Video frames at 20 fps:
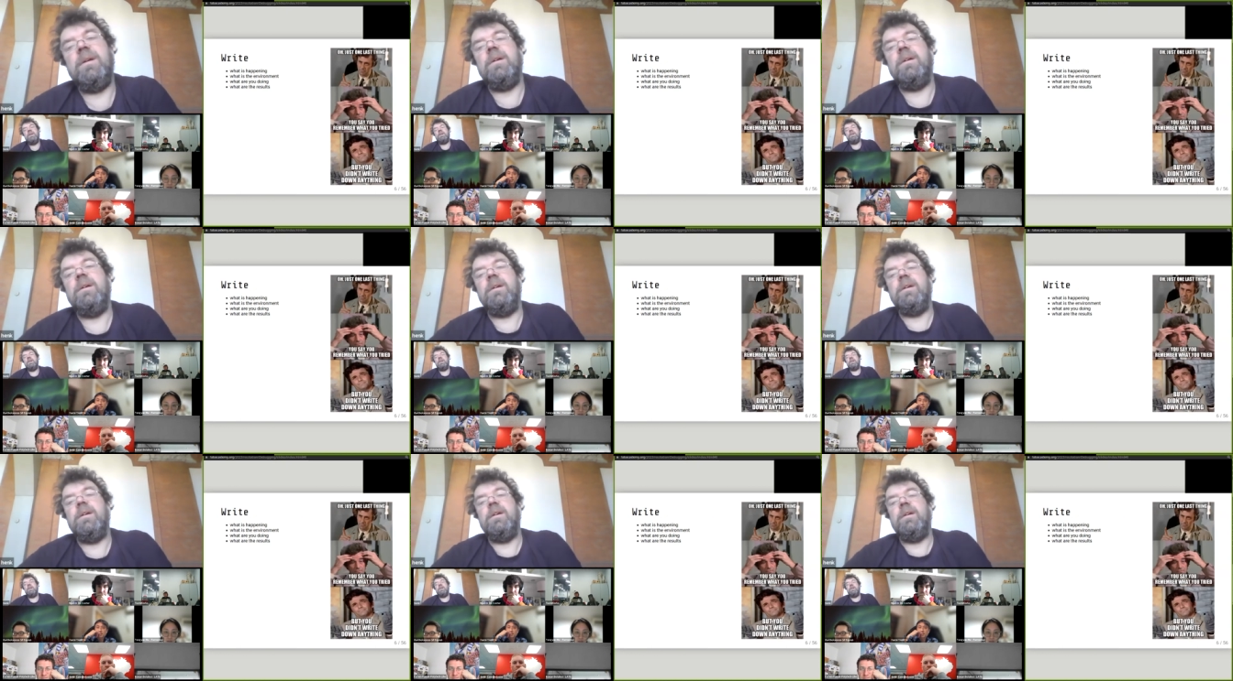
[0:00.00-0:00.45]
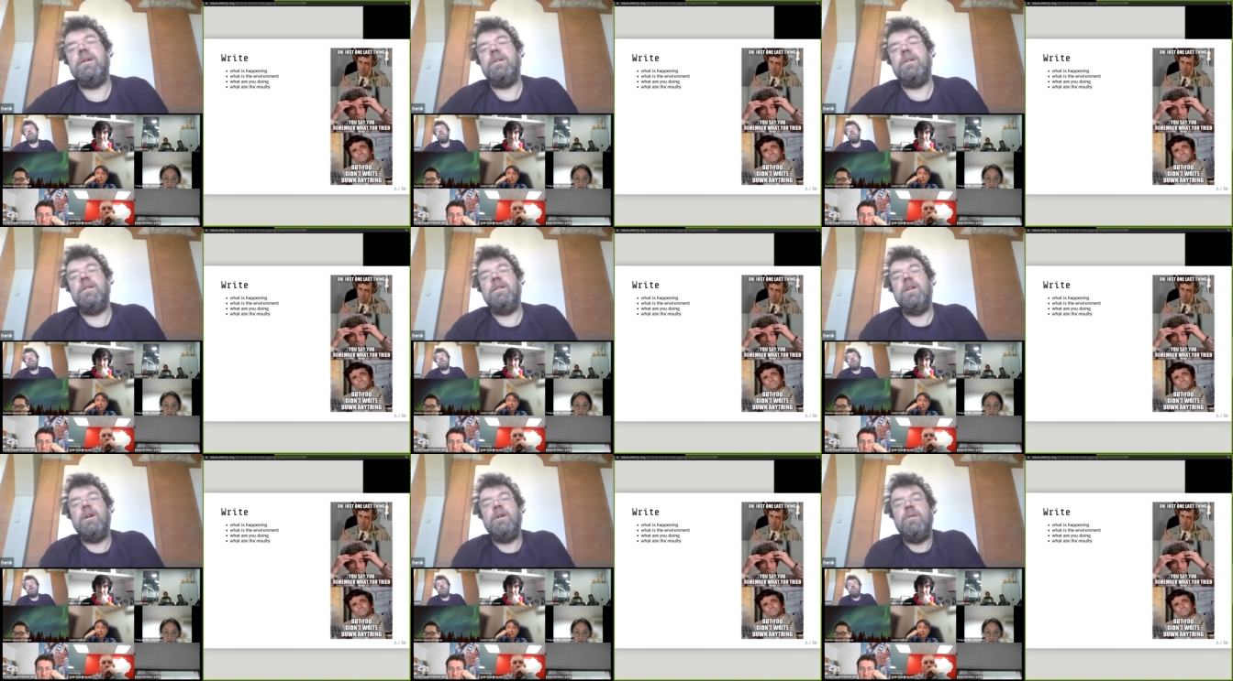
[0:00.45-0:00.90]

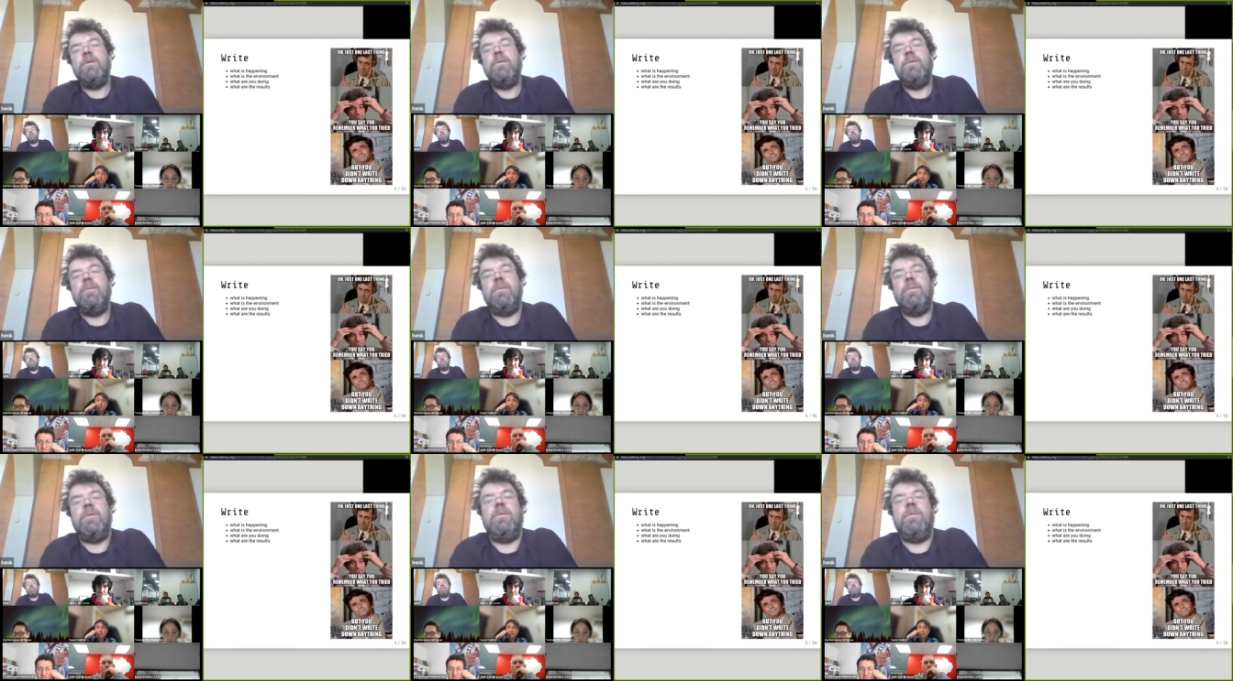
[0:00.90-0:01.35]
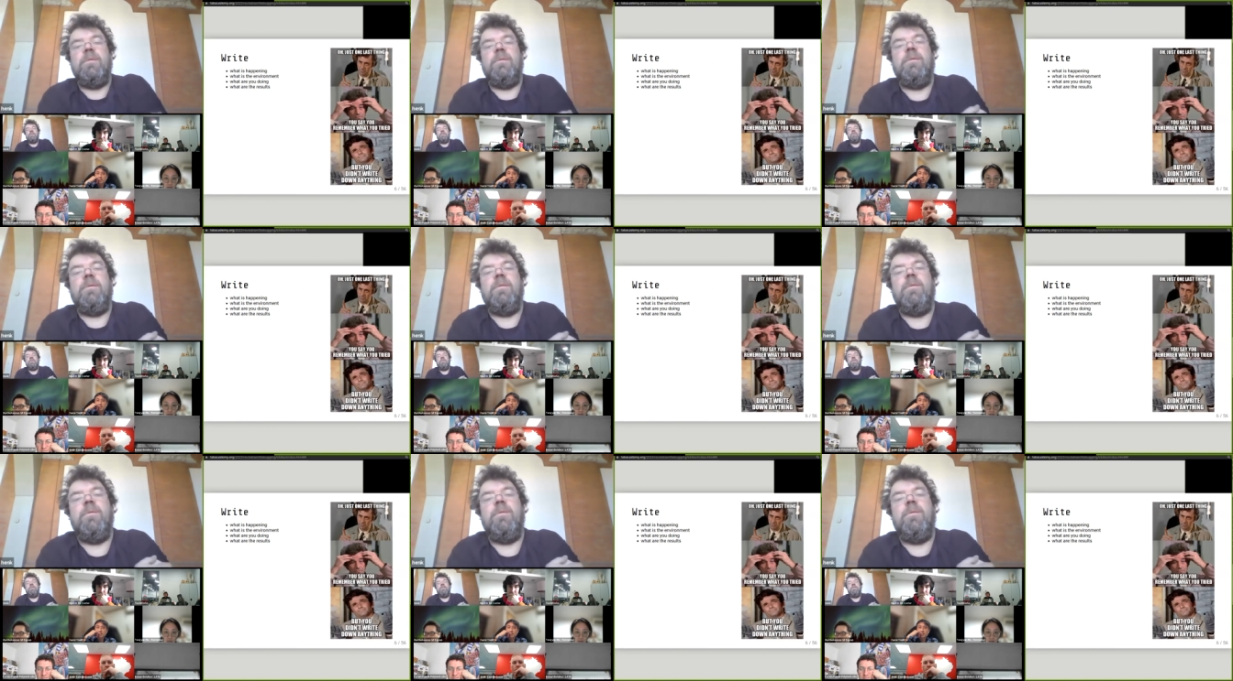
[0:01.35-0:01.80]
know
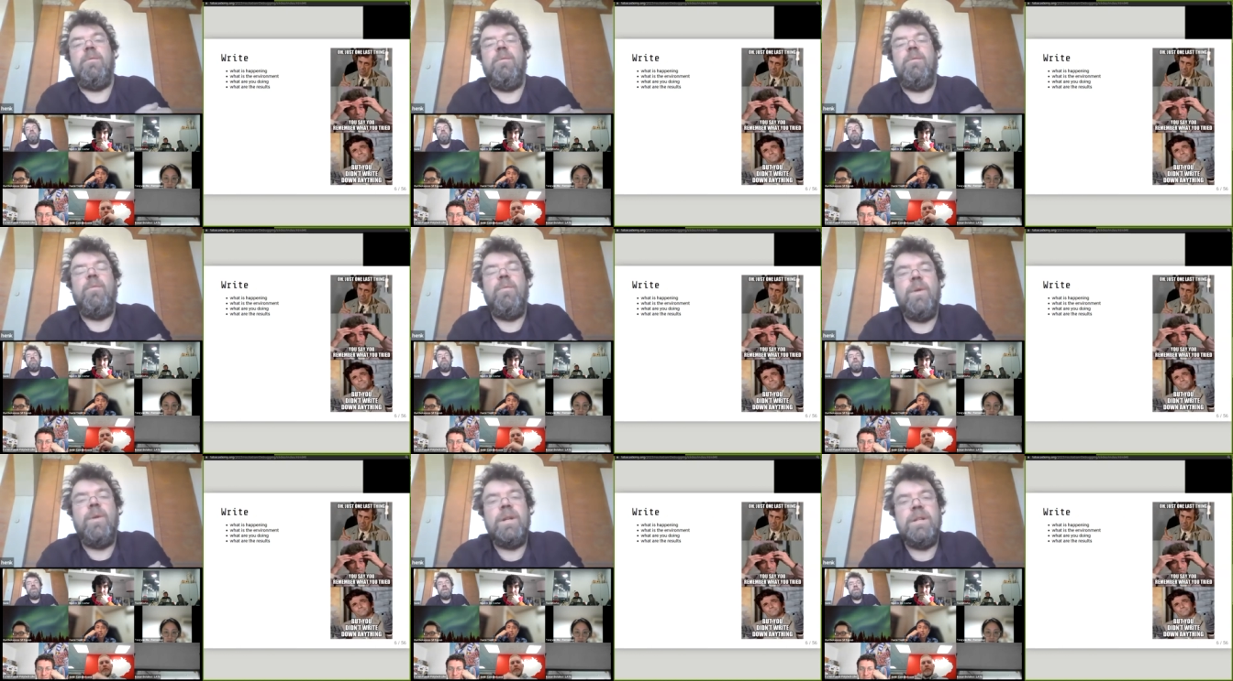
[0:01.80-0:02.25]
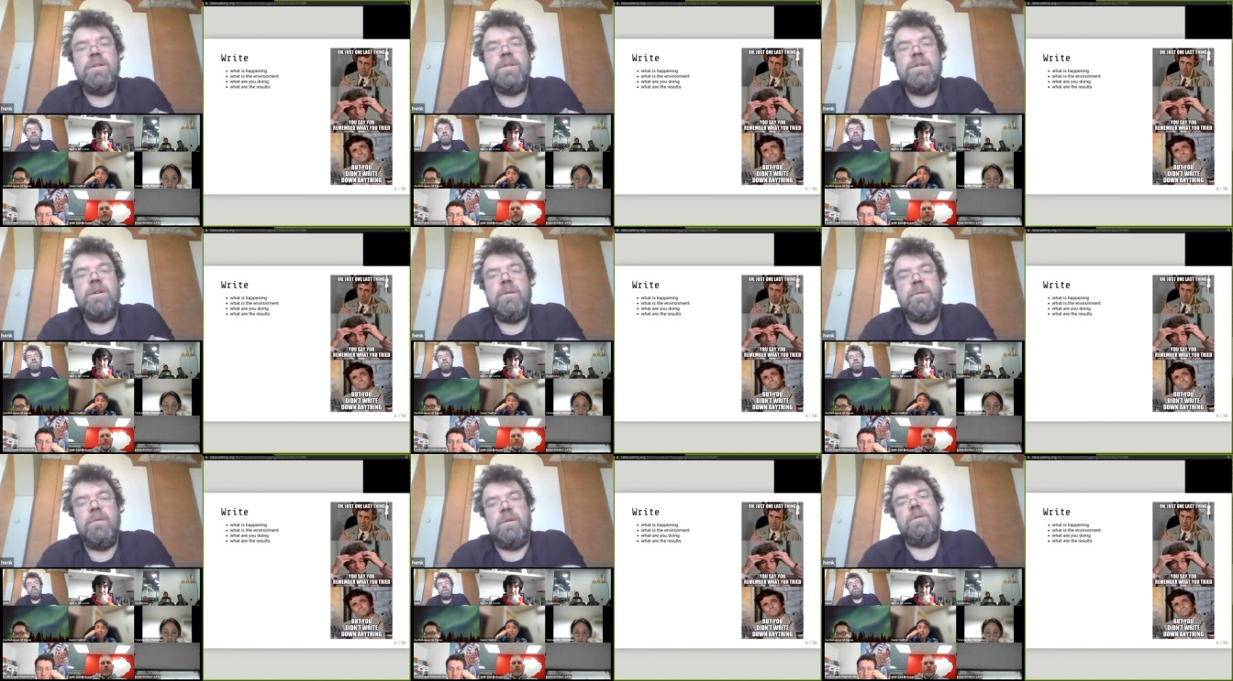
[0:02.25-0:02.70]
what's
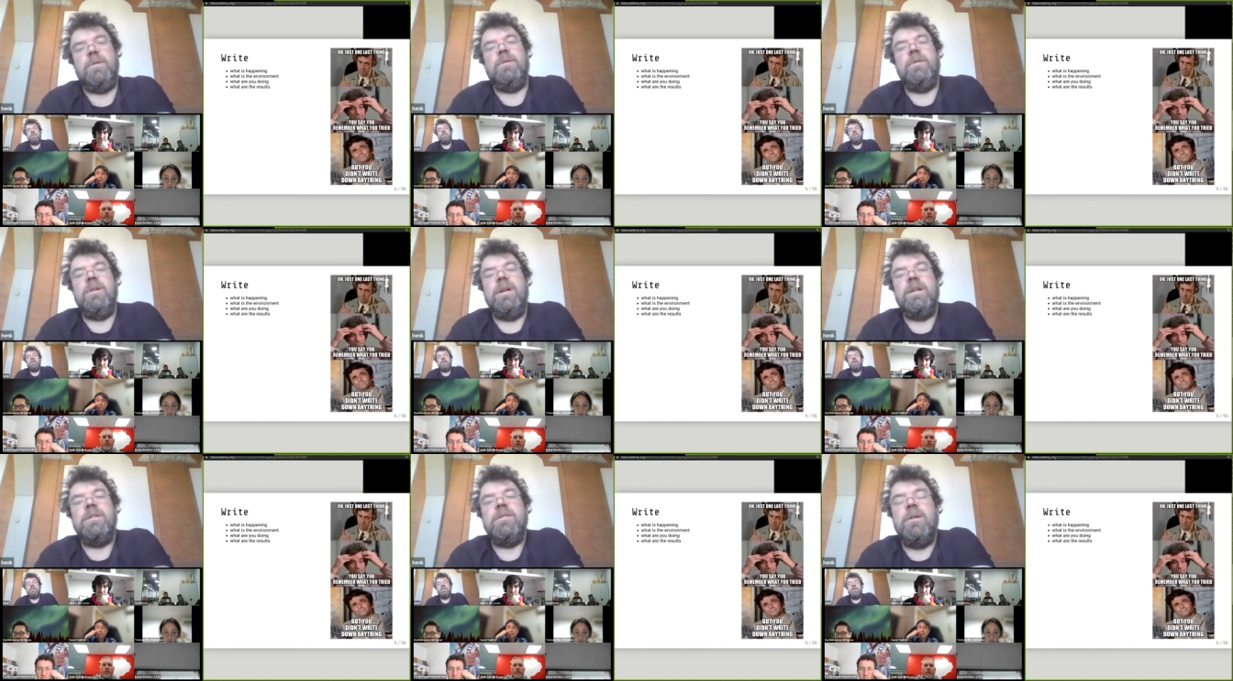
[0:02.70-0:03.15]
going on.